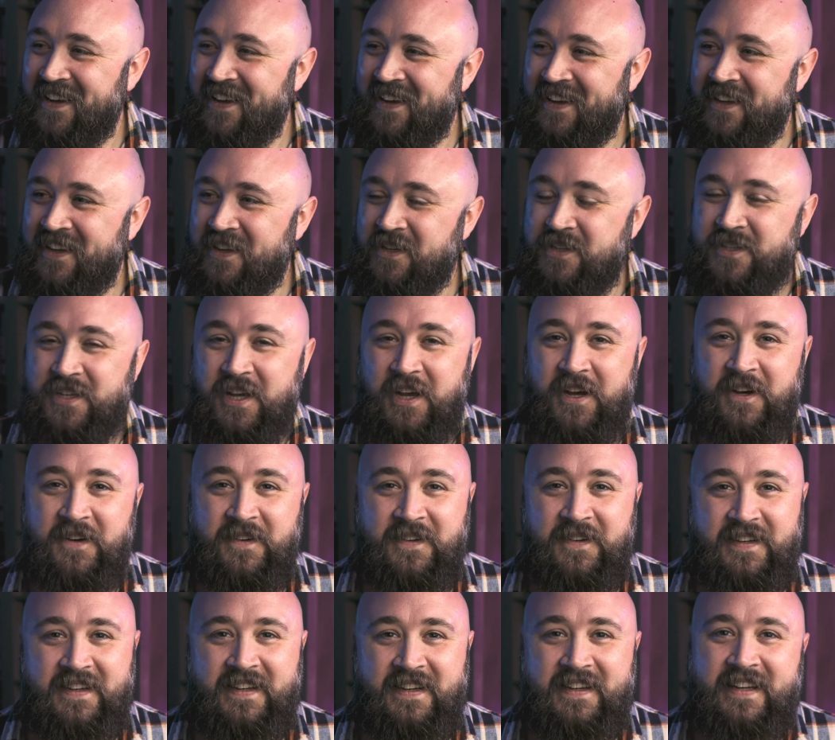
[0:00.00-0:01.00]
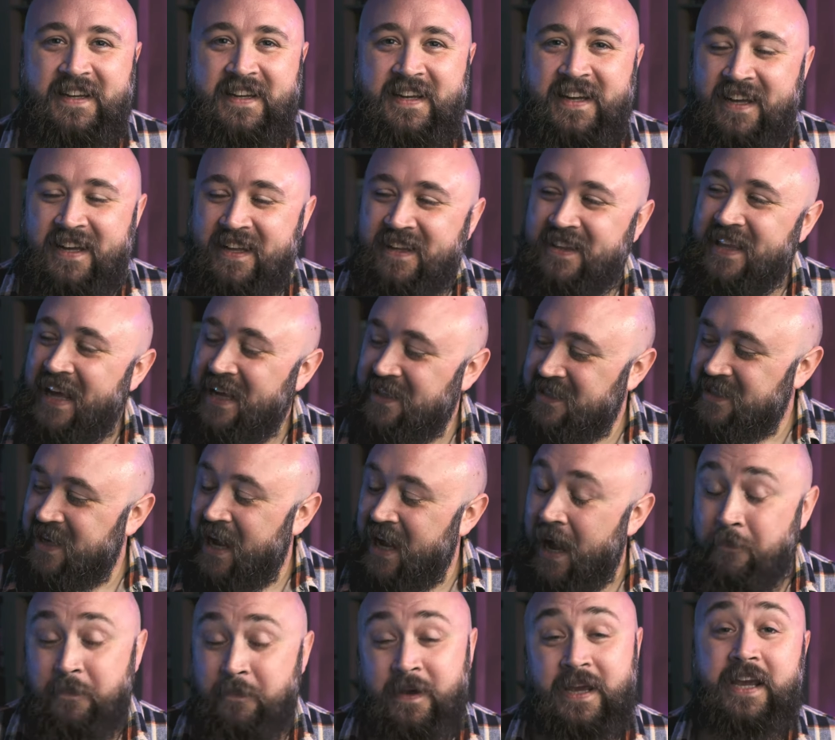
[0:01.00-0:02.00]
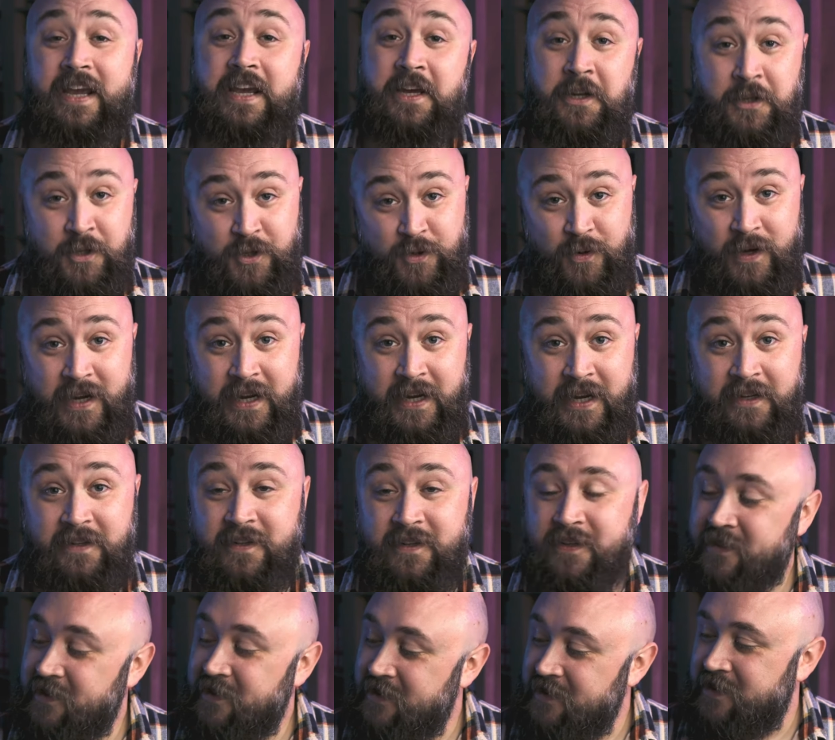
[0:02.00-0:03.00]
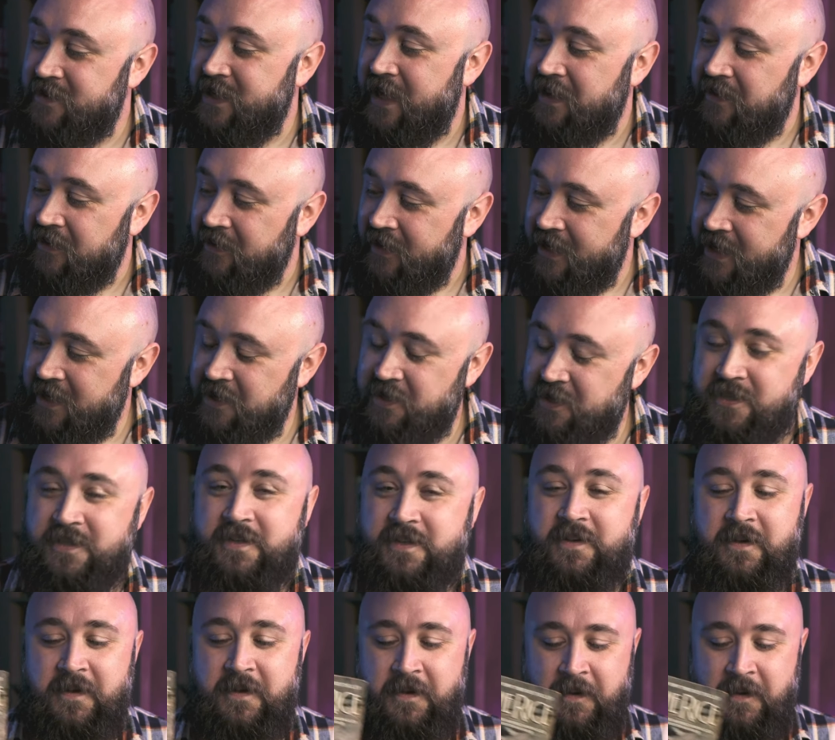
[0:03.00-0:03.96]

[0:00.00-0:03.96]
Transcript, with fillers: So that's got me intrigued, to say the least.